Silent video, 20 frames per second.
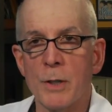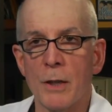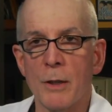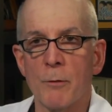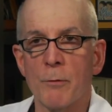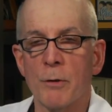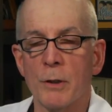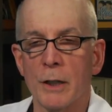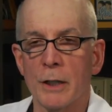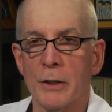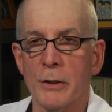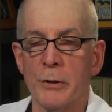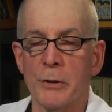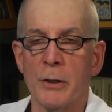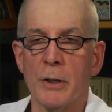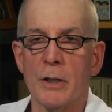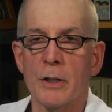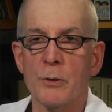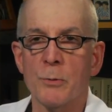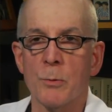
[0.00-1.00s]
and the follicular
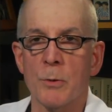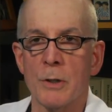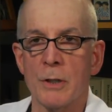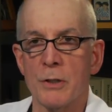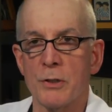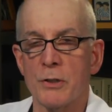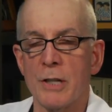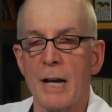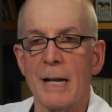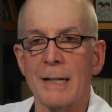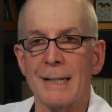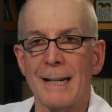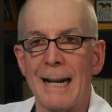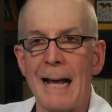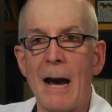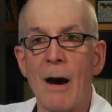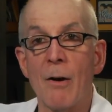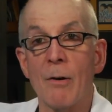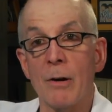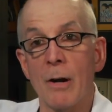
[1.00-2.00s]
units were dissected
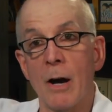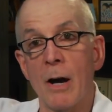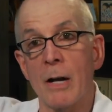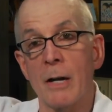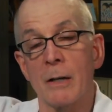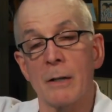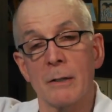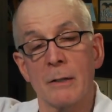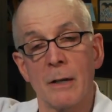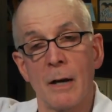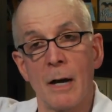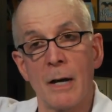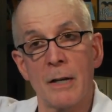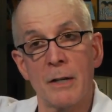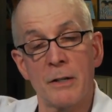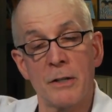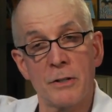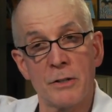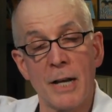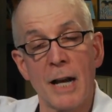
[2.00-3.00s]
out on
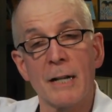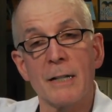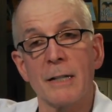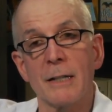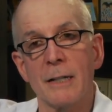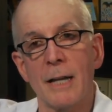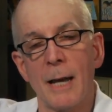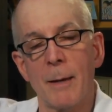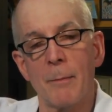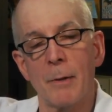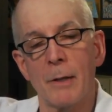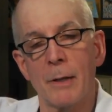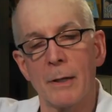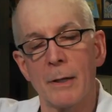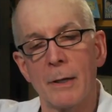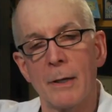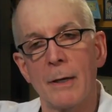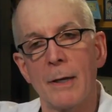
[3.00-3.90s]
a dissecting table.